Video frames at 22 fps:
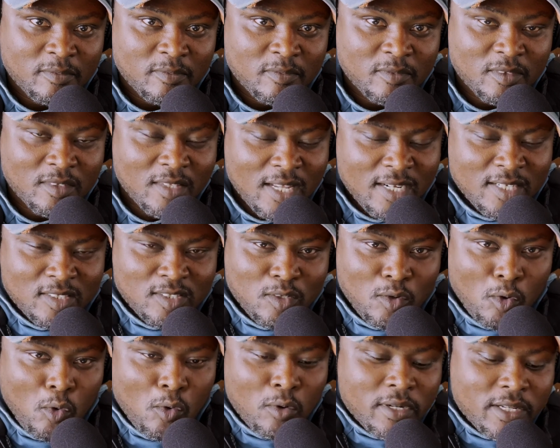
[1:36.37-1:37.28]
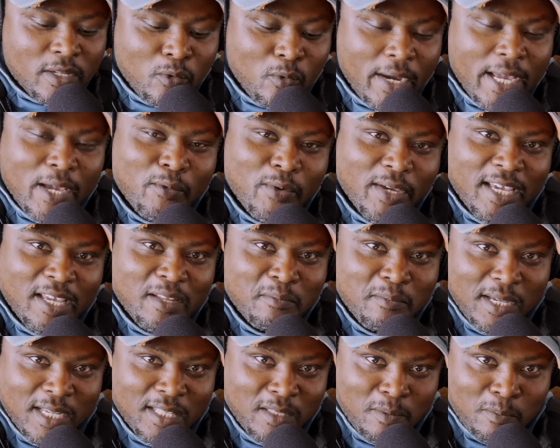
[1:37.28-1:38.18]
That is the only way we can
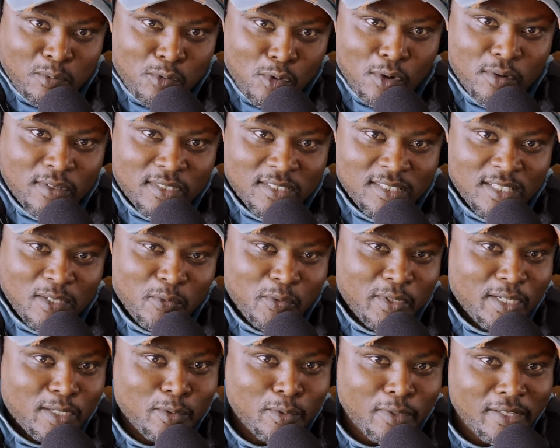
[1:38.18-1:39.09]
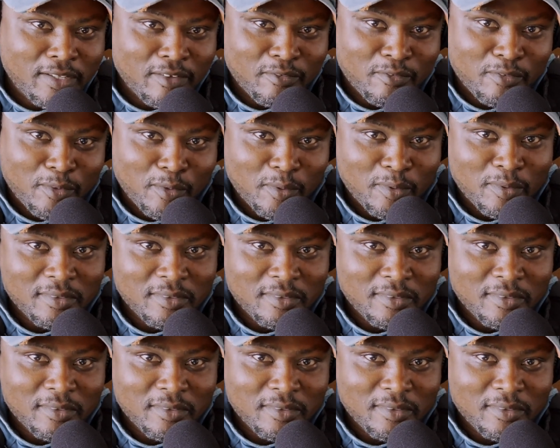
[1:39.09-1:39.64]
make the progress that we're looking for.